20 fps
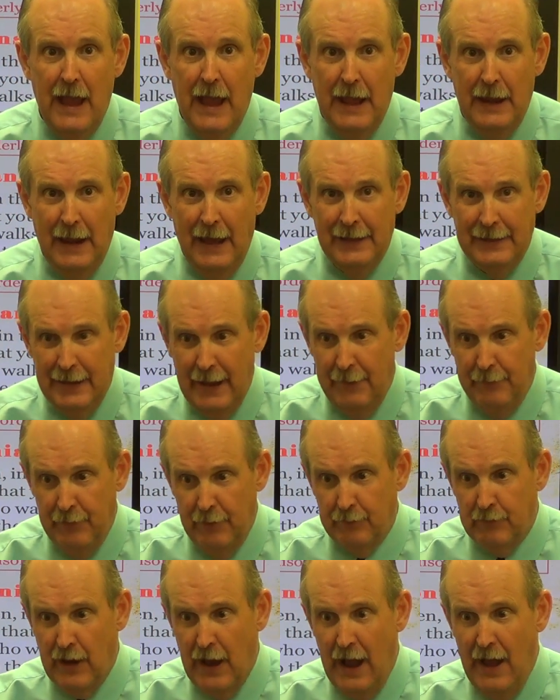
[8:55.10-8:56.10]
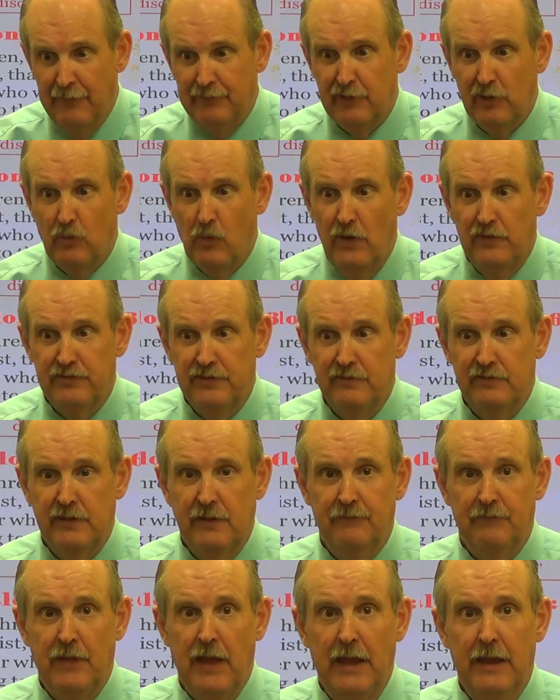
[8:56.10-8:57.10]
And I gave them consequences
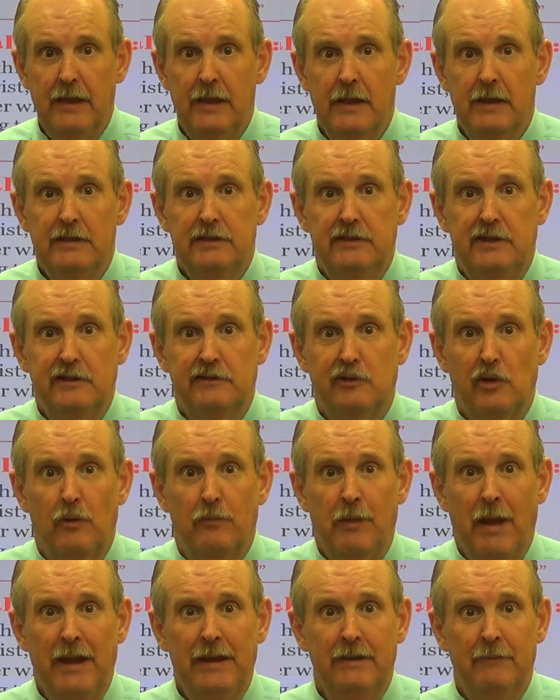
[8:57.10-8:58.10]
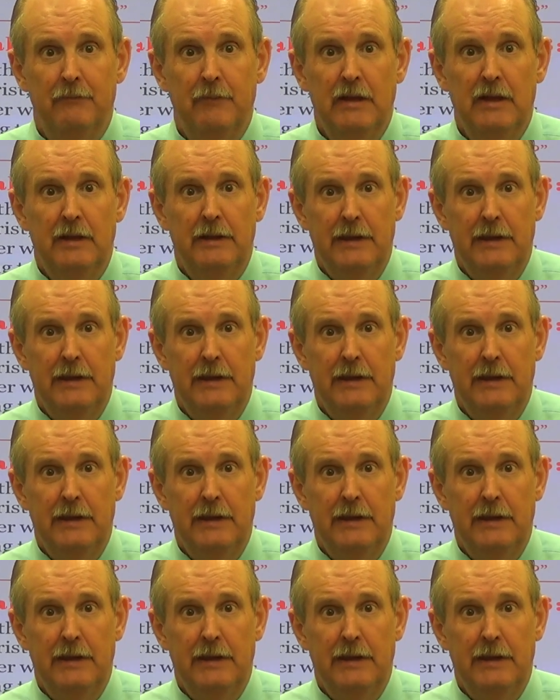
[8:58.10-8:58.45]
if they disobeyed them.